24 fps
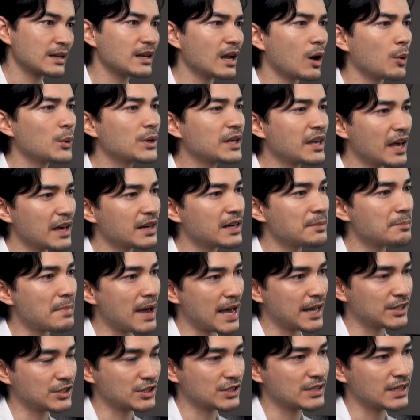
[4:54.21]
Now we can
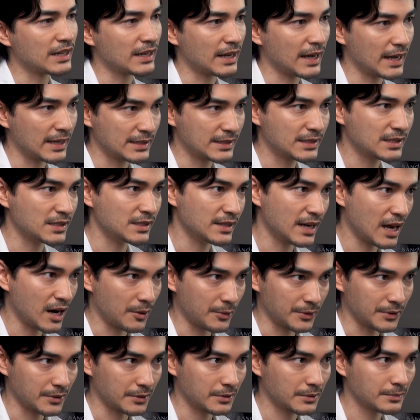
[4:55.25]
imagine a
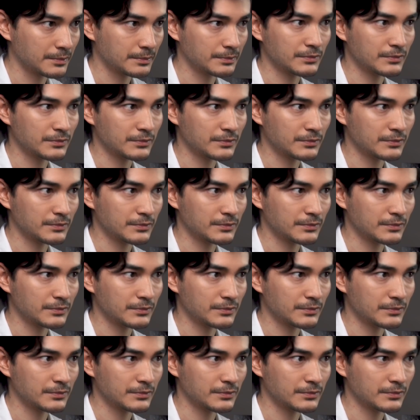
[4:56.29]
scenario,